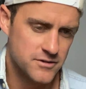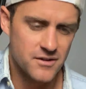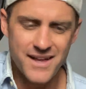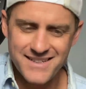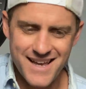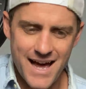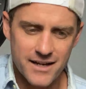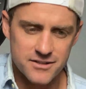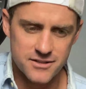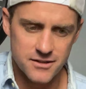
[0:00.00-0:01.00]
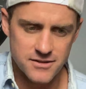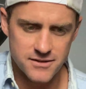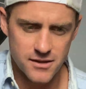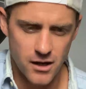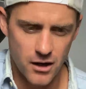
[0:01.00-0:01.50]
So that tag is
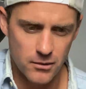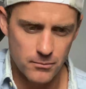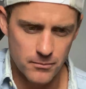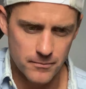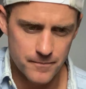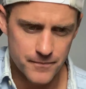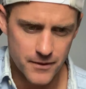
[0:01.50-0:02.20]
just, um,